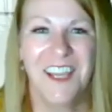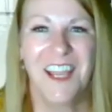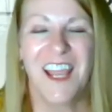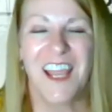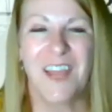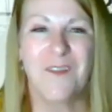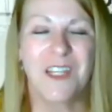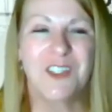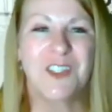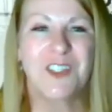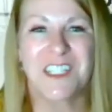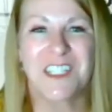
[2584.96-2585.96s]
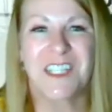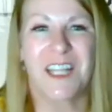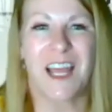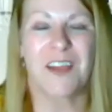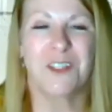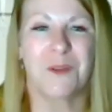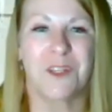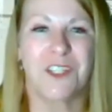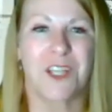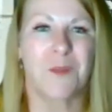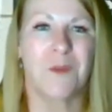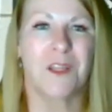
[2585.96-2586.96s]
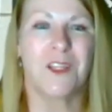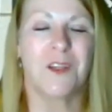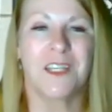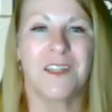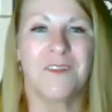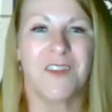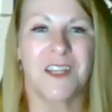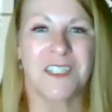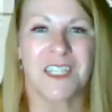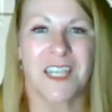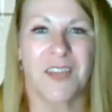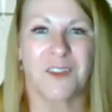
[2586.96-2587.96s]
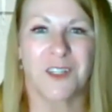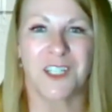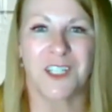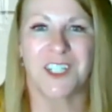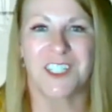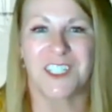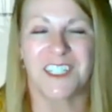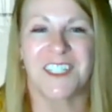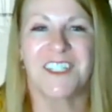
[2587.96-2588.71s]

It means you're disallowed to each other, but you can invest together concurrently.